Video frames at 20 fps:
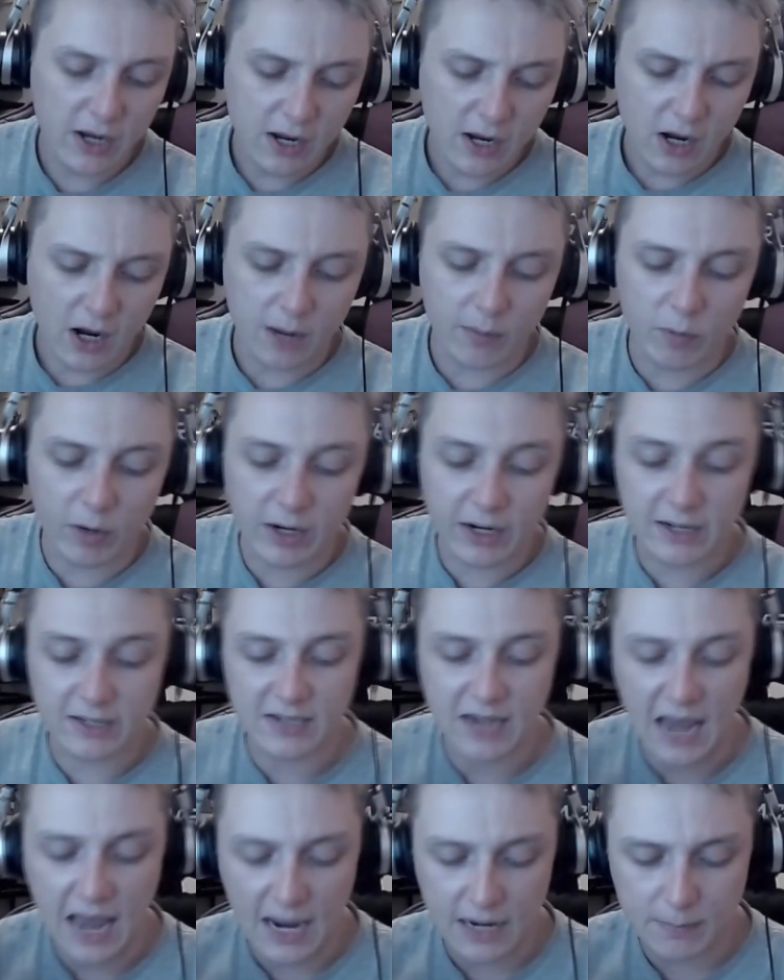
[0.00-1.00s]
I'm running
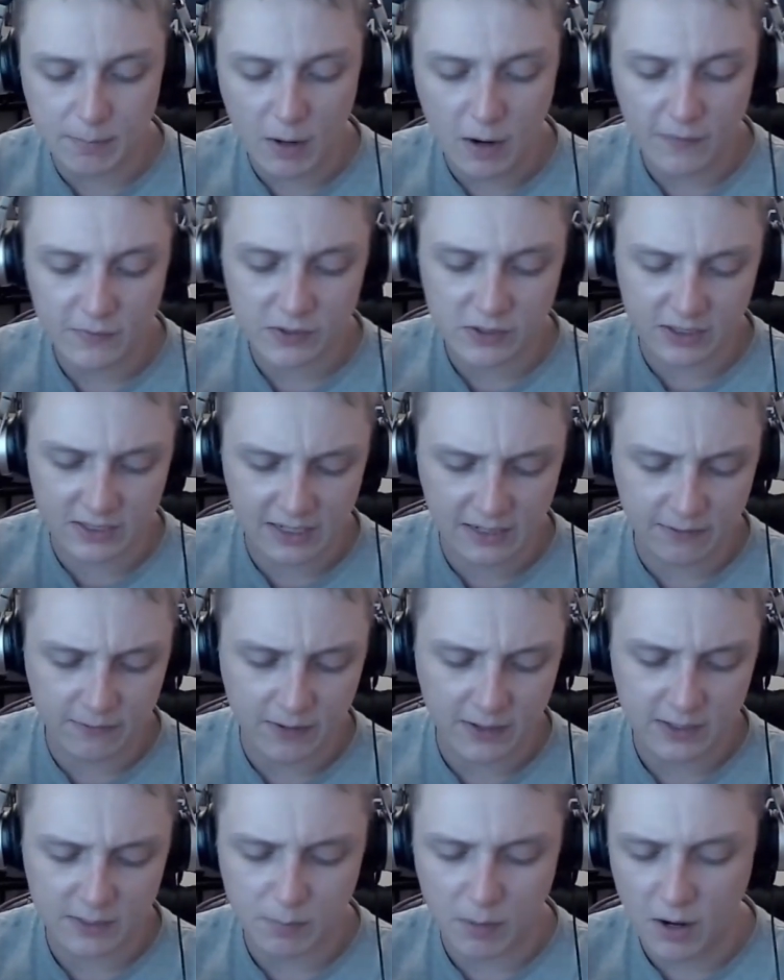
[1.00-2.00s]
attack buffs,
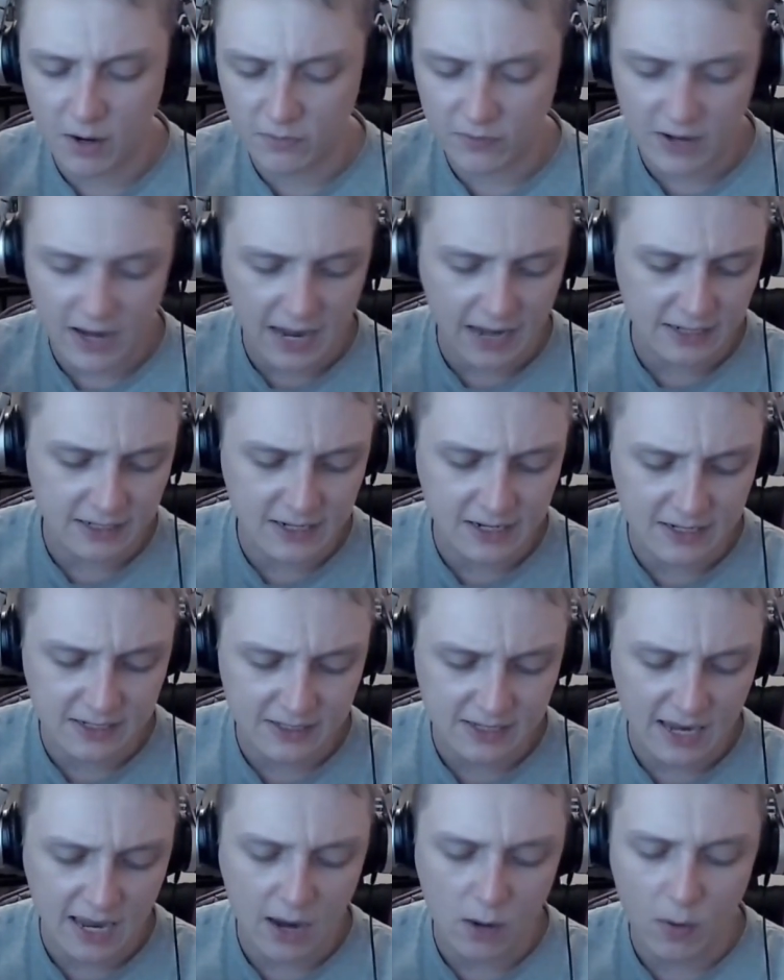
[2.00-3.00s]
defense buff,
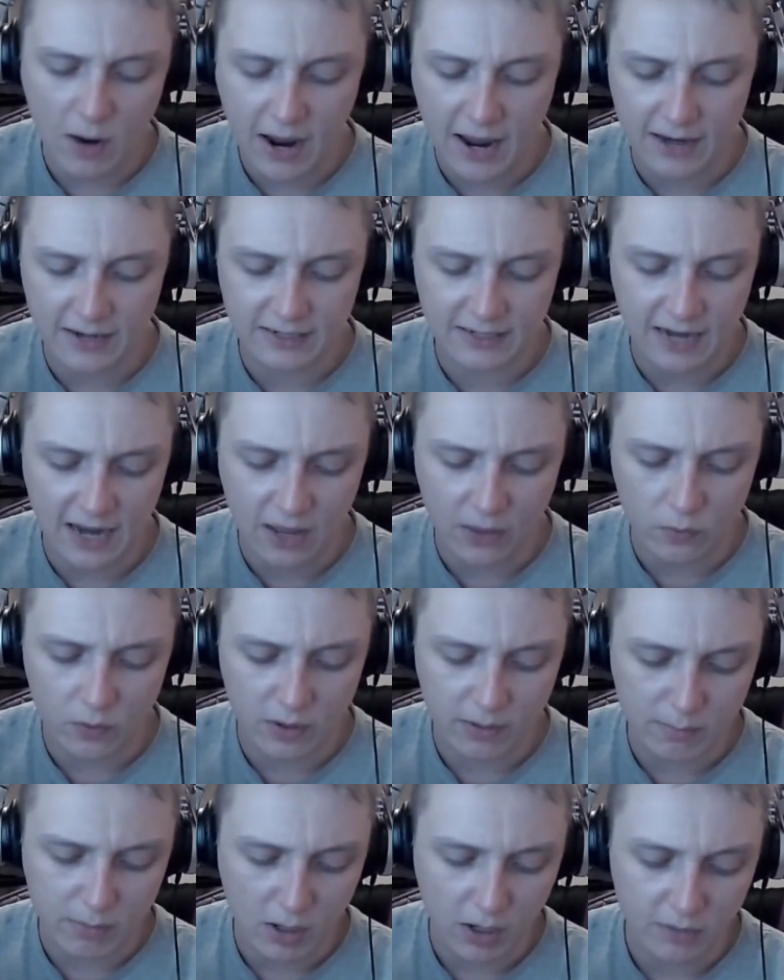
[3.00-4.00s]
anti-scout, and
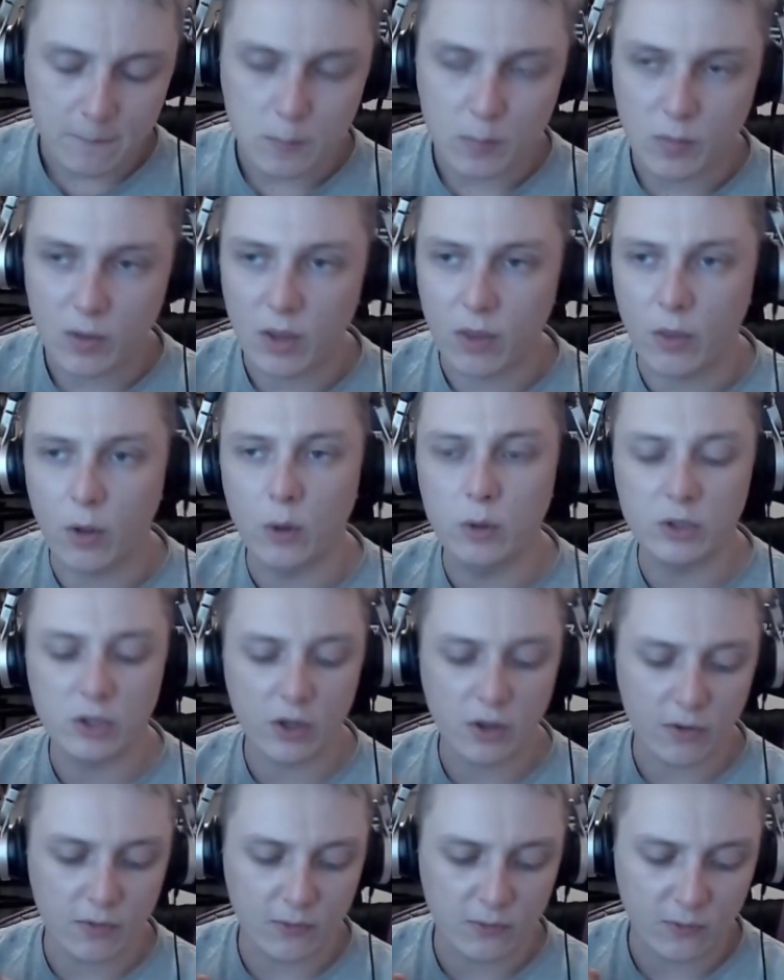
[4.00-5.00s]
gathering buff. Those
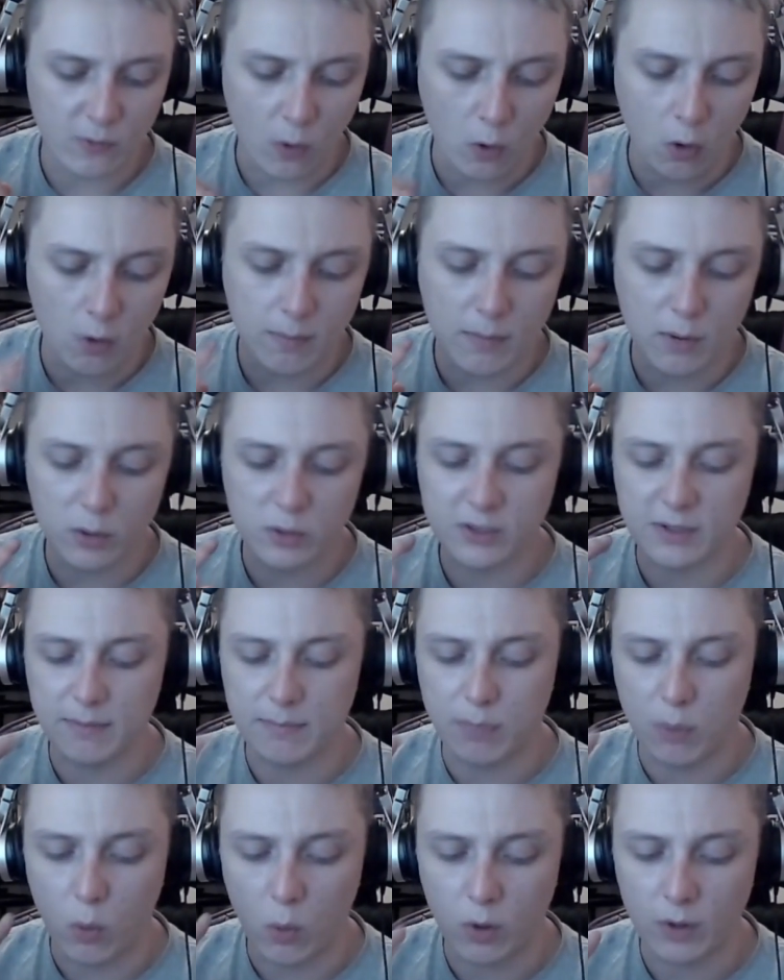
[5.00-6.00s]
are the 4 most
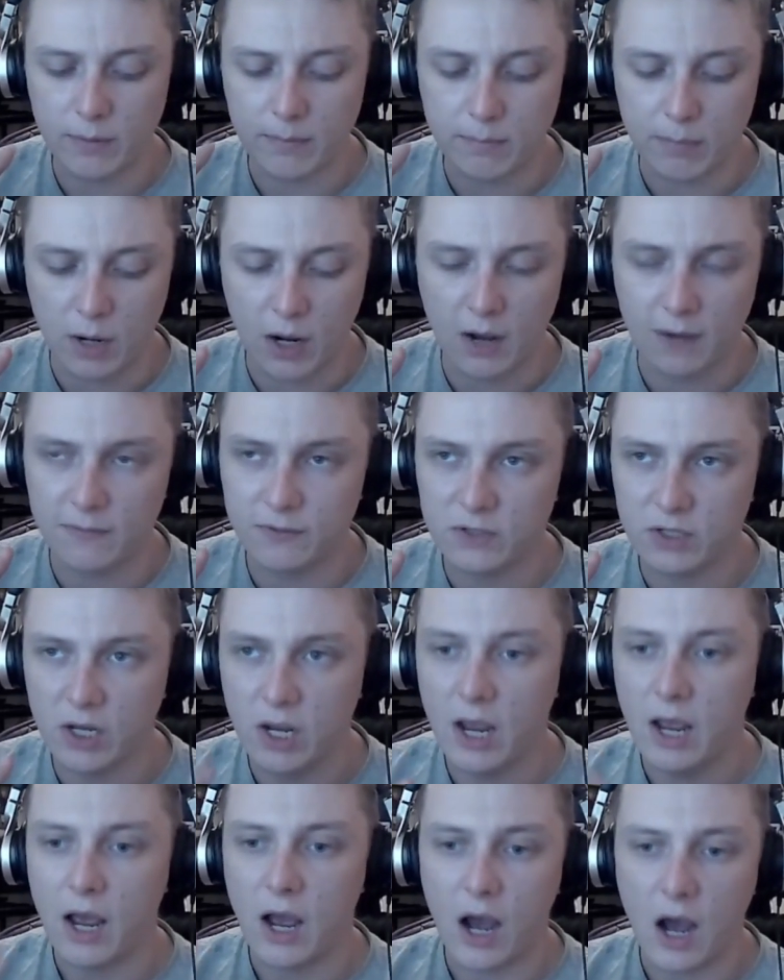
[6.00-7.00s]
important buffs,
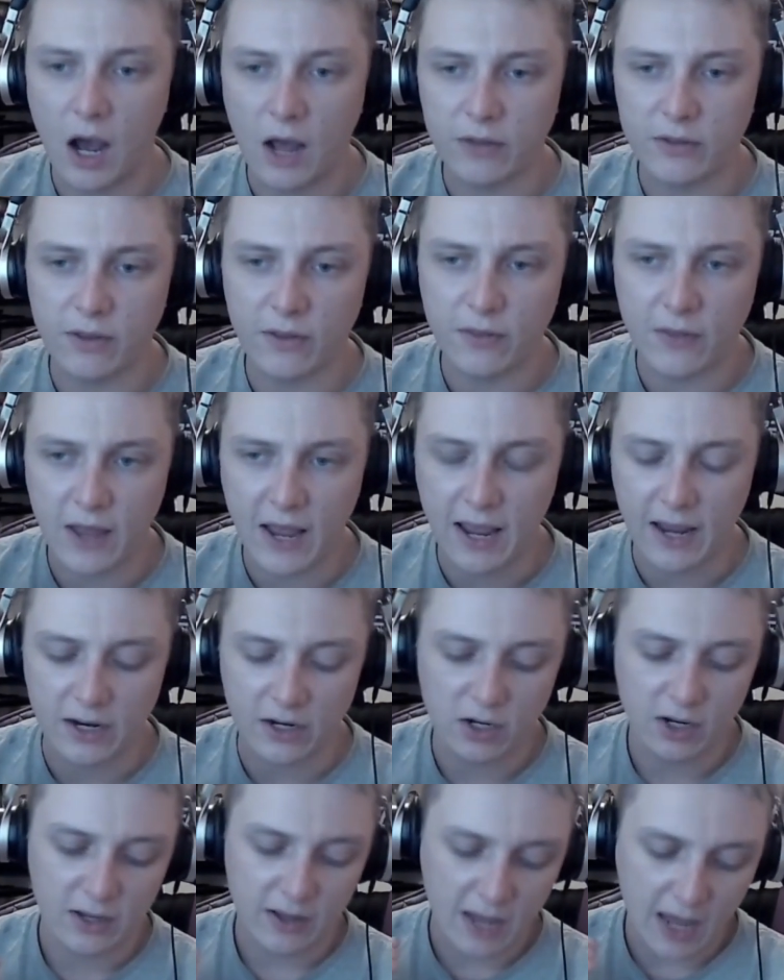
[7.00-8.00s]
other
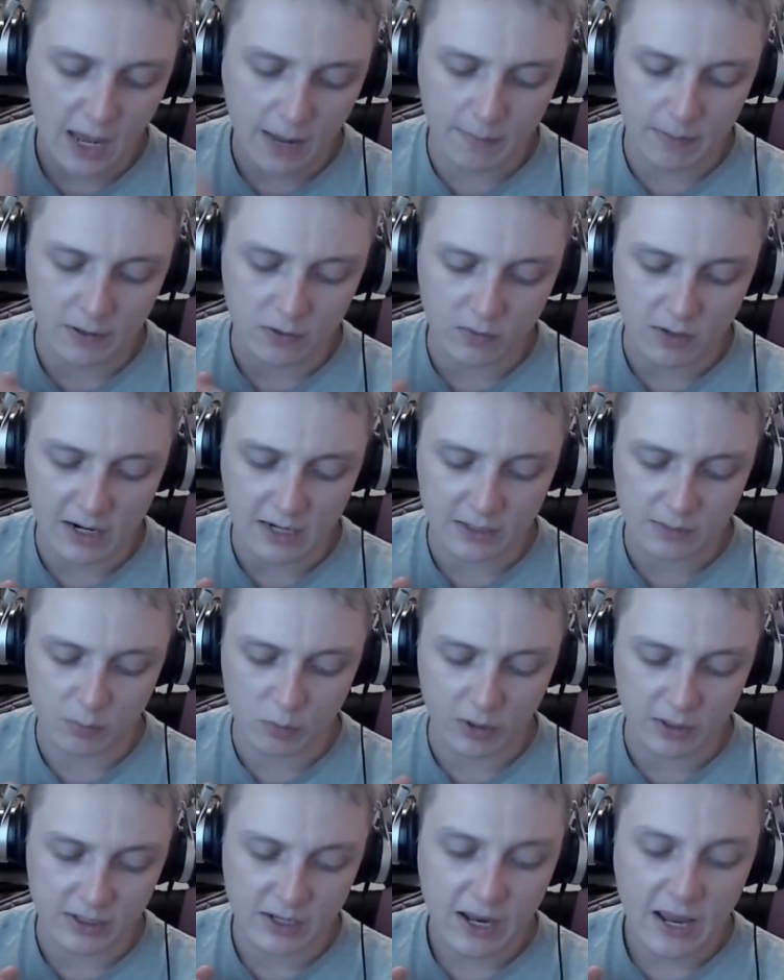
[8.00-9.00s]
than epic
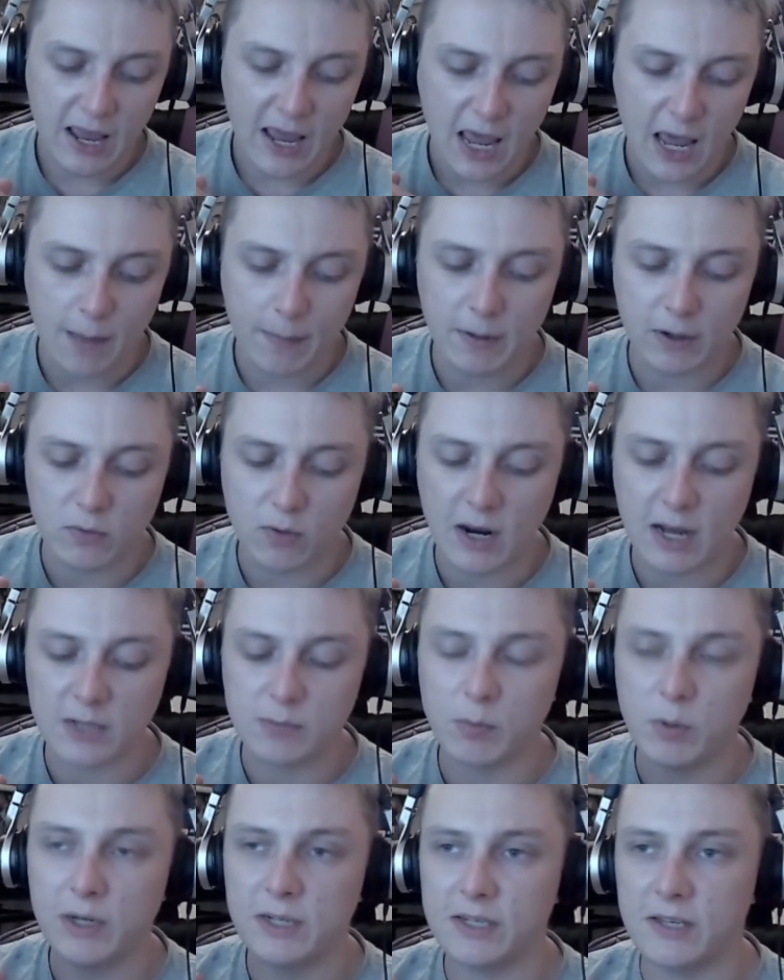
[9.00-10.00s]
raspberries. Epic
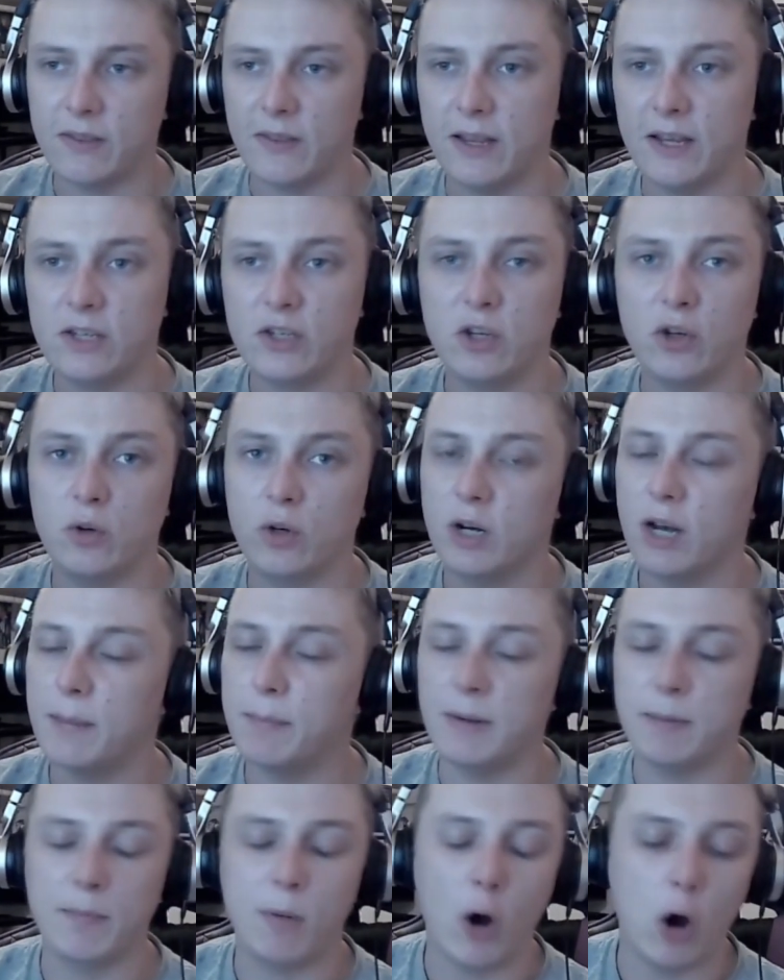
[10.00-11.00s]
raspberries in this, you're going to
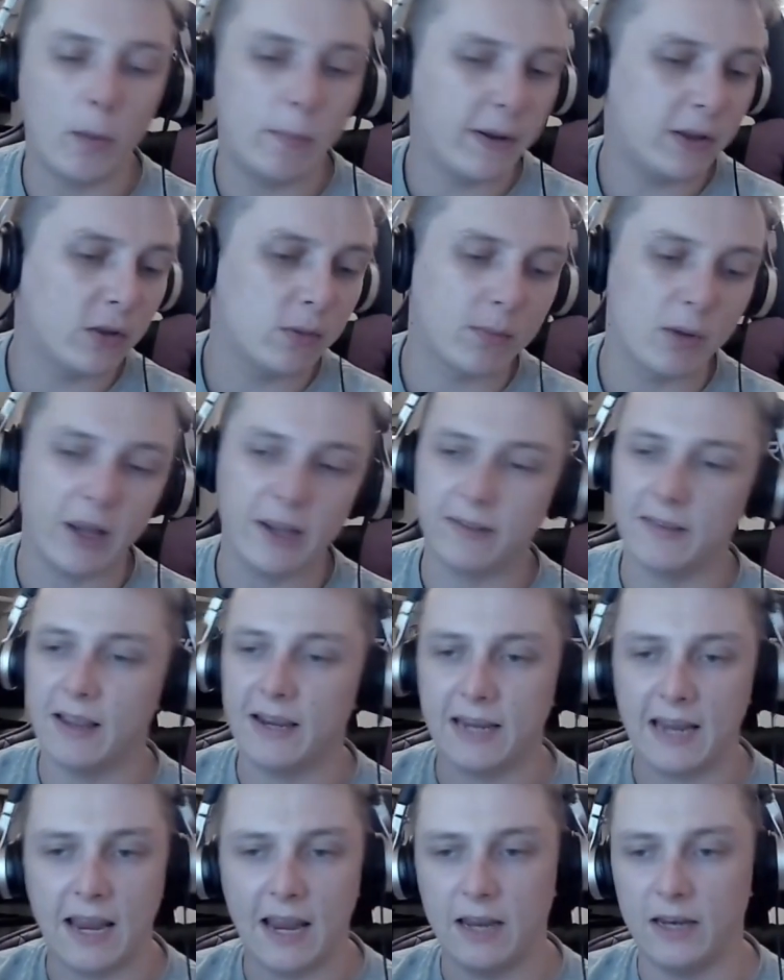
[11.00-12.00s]
be popping them like they're
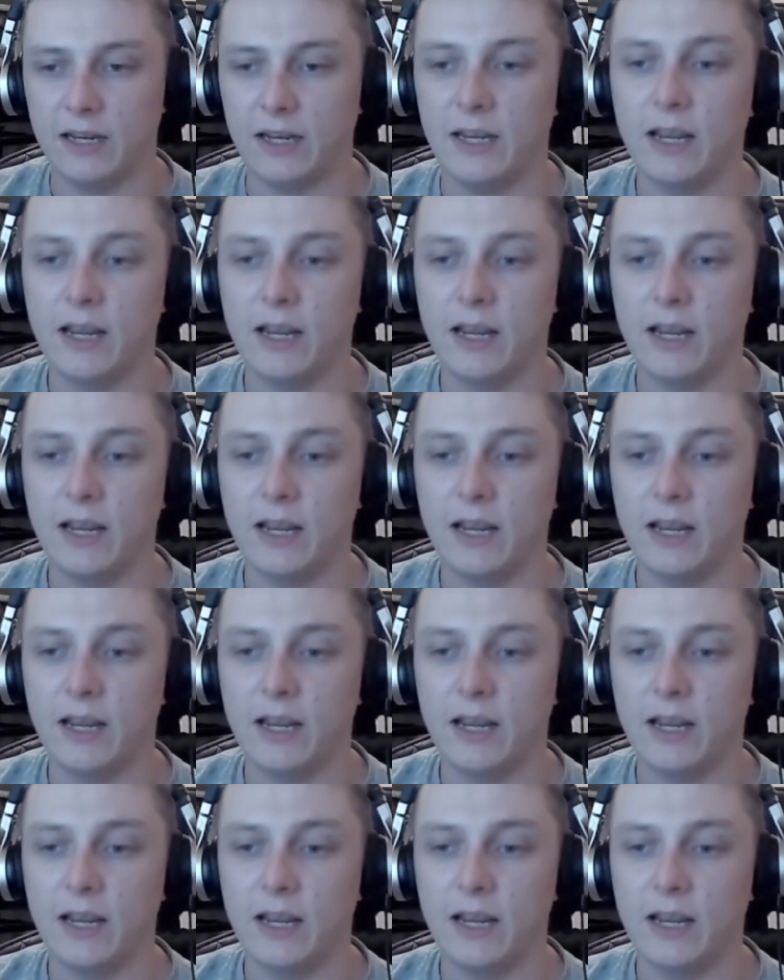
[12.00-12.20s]
candy.